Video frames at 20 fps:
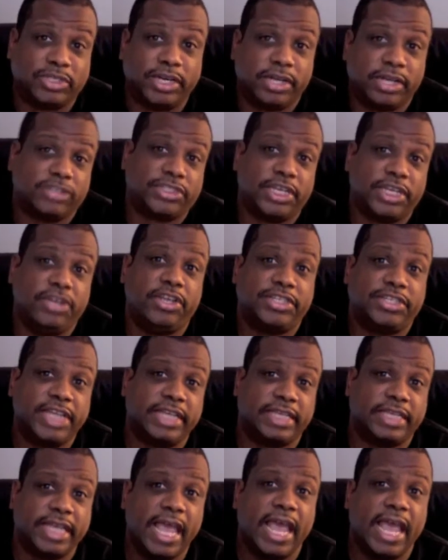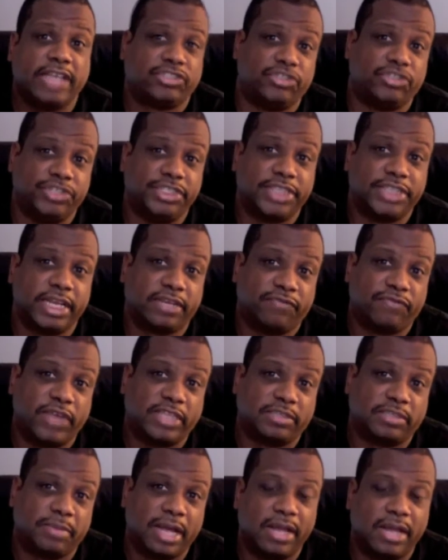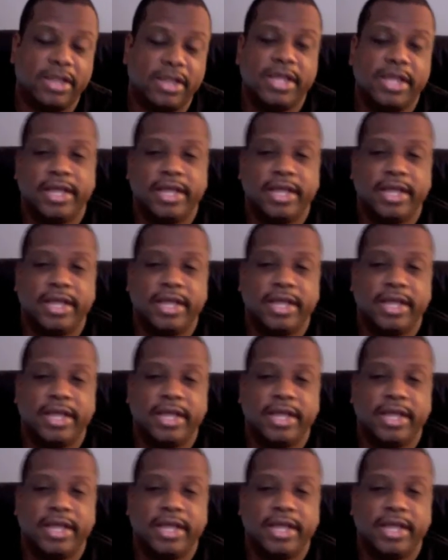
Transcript: They're going to say you can take the cash or you can take the face amount.